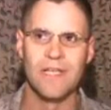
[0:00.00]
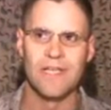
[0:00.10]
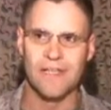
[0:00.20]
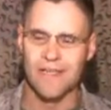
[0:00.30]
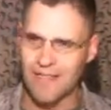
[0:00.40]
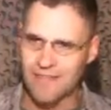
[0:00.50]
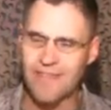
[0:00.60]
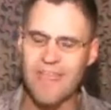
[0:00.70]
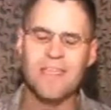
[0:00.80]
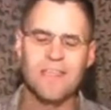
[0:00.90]
And I
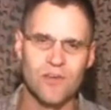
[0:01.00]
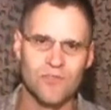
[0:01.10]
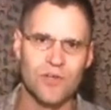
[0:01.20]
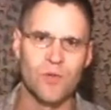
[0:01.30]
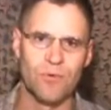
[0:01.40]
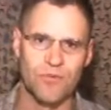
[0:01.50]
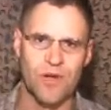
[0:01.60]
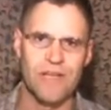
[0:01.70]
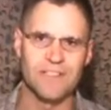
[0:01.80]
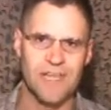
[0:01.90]
think, General
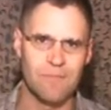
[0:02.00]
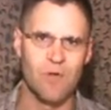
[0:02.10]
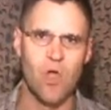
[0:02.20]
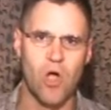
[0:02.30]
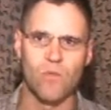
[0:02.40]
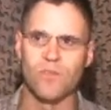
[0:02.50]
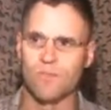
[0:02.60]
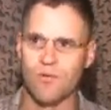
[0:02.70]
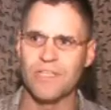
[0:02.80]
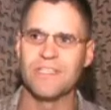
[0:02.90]
Petraeus came along with a
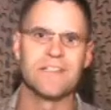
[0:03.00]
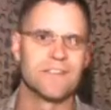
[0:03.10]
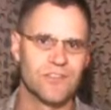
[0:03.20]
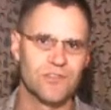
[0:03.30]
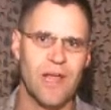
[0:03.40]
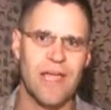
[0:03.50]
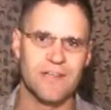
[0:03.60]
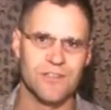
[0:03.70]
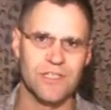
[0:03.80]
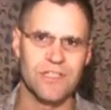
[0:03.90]
pretty decent
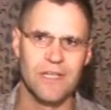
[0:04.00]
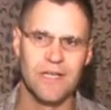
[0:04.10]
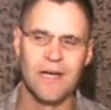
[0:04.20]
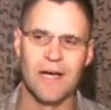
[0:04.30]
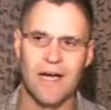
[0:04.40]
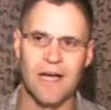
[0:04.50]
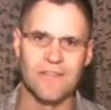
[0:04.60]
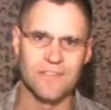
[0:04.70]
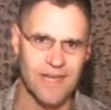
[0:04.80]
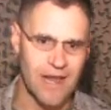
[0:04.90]
strategy,
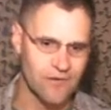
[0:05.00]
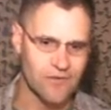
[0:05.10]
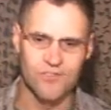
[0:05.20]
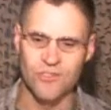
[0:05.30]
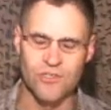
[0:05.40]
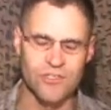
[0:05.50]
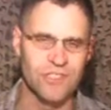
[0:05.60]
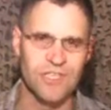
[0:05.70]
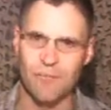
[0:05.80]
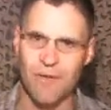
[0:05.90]
this
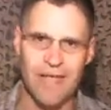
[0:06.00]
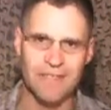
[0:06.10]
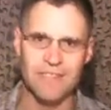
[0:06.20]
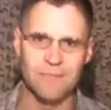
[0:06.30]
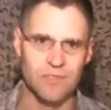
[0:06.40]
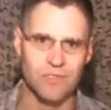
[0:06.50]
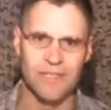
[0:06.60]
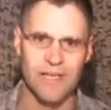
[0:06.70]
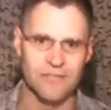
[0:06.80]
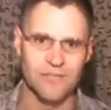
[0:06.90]
counterinsurgency capacity
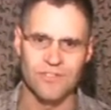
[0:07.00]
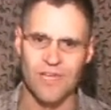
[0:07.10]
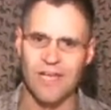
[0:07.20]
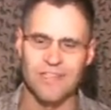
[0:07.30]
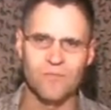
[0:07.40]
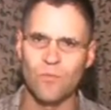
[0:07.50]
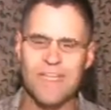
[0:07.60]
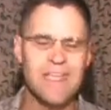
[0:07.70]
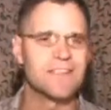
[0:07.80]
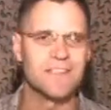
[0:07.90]
building exercise, and we
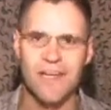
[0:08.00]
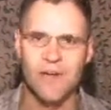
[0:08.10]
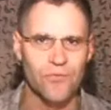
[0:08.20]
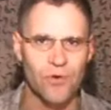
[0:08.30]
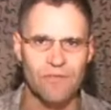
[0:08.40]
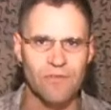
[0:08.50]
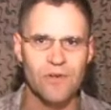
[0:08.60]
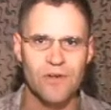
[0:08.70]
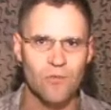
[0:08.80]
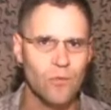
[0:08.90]
can't stay here
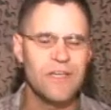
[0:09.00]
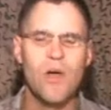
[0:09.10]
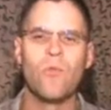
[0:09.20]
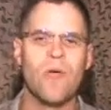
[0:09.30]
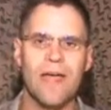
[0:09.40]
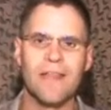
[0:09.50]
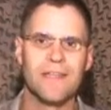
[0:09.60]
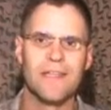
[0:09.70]
forever, and we know that.